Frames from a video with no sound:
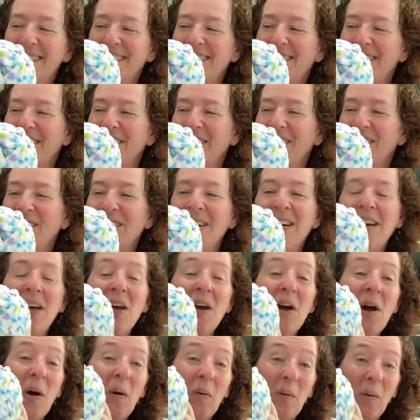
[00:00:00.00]
So
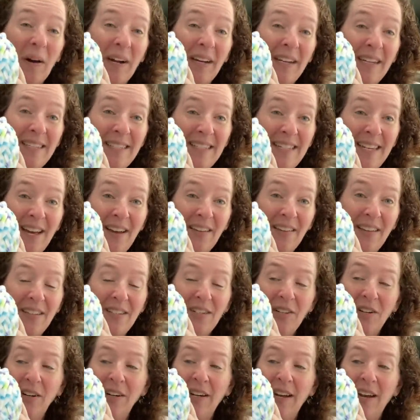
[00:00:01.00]
we're going to see how they
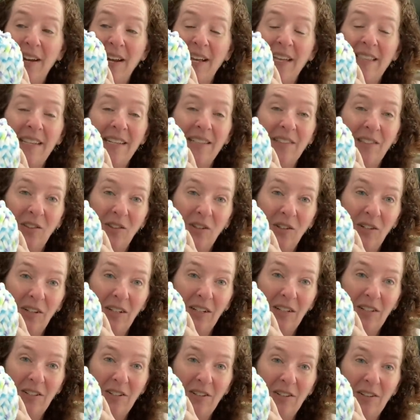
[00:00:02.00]
turn out. I think that they're
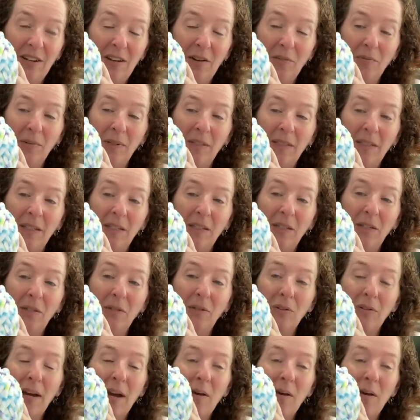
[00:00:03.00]
going to turn out really cute.